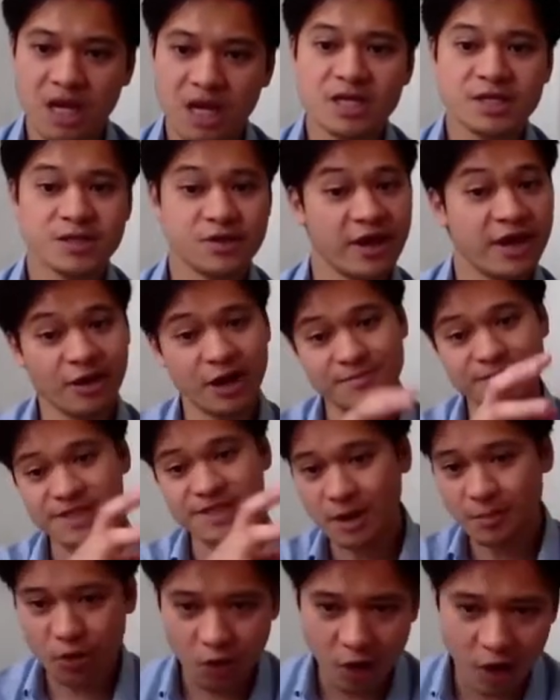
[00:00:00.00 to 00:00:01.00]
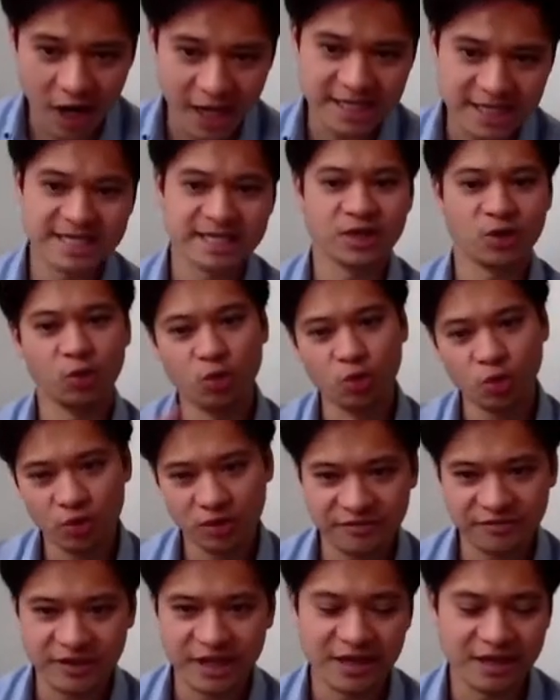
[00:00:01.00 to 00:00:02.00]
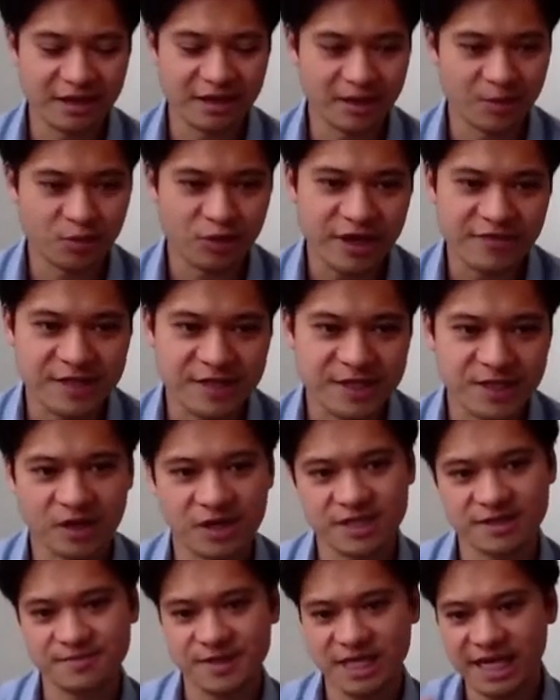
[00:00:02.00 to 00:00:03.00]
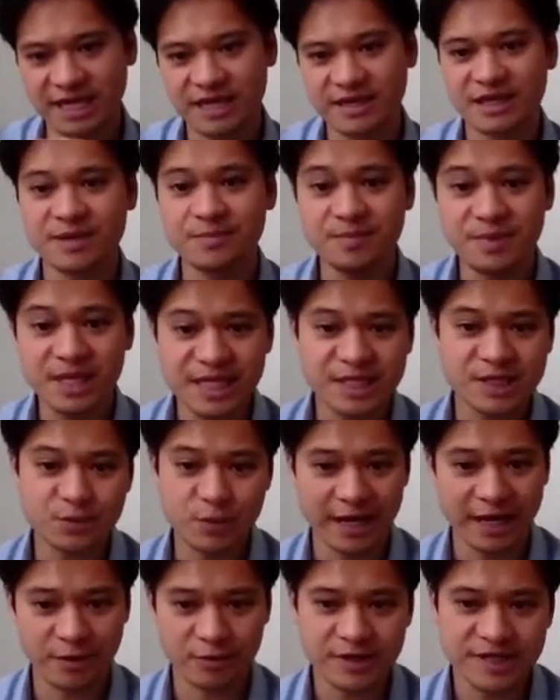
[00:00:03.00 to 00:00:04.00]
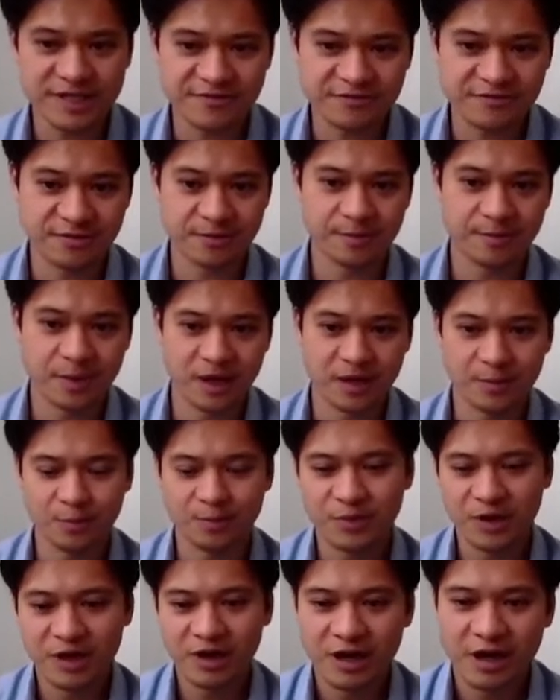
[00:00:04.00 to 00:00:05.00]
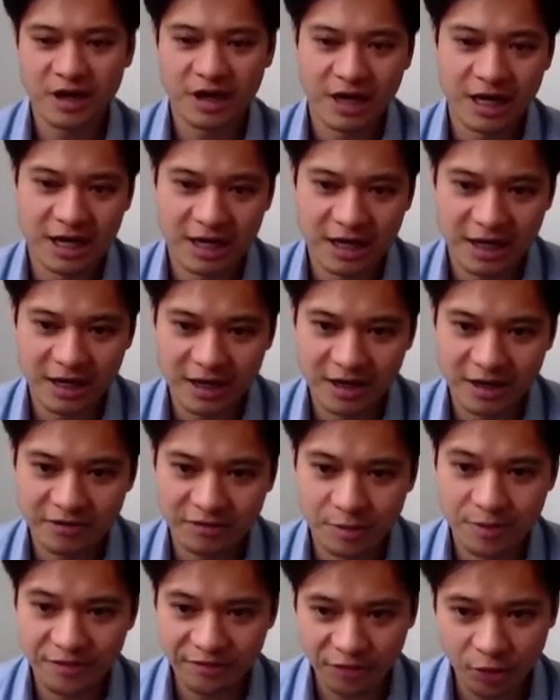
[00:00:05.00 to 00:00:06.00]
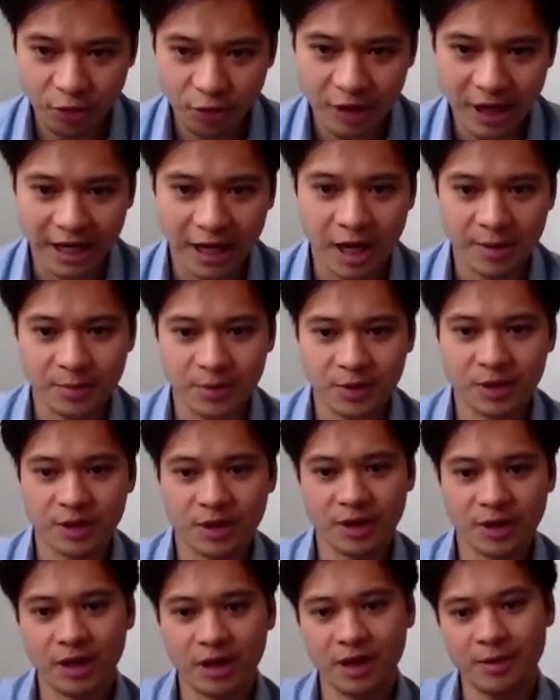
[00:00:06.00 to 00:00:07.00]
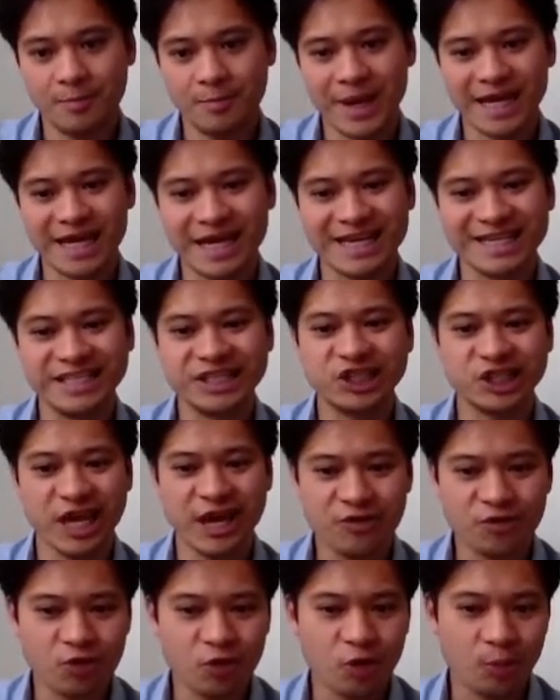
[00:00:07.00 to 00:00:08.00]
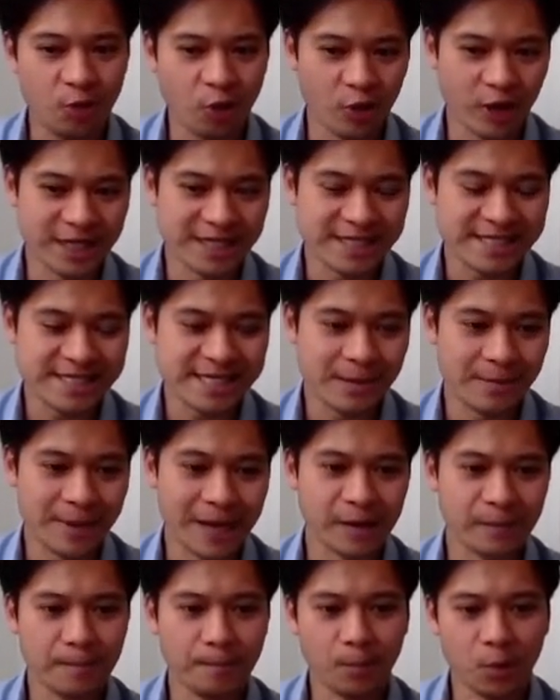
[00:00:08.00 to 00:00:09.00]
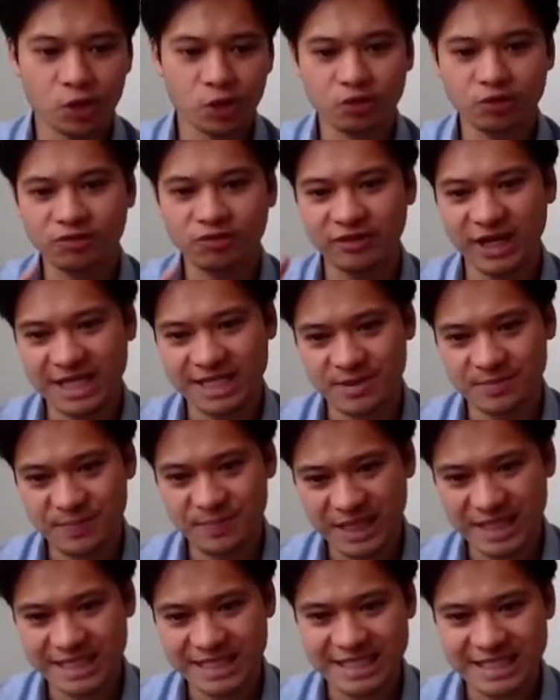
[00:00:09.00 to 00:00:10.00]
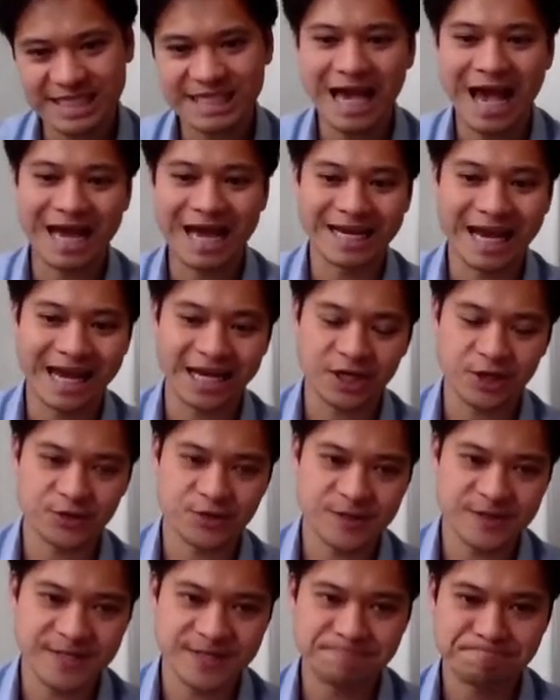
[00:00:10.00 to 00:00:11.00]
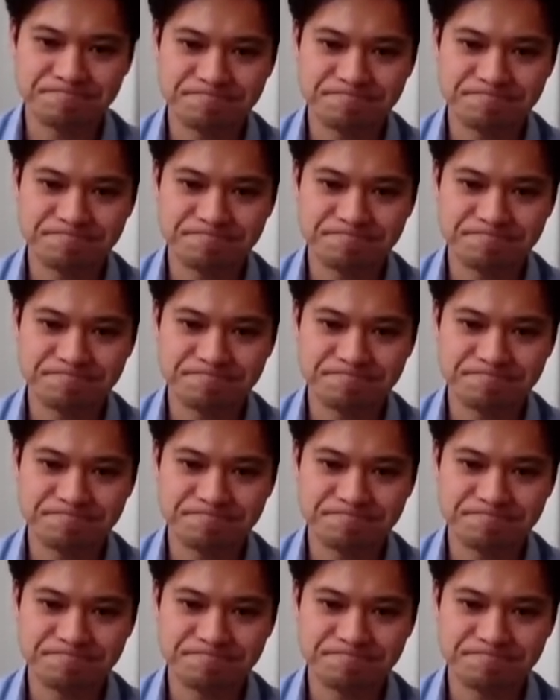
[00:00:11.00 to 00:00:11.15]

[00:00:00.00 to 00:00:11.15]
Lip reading: So here I'm summarizing all of the previous charts. I'm taking the mean squared errors from before, and I'm going to make a general point about model flexibility and accuracy.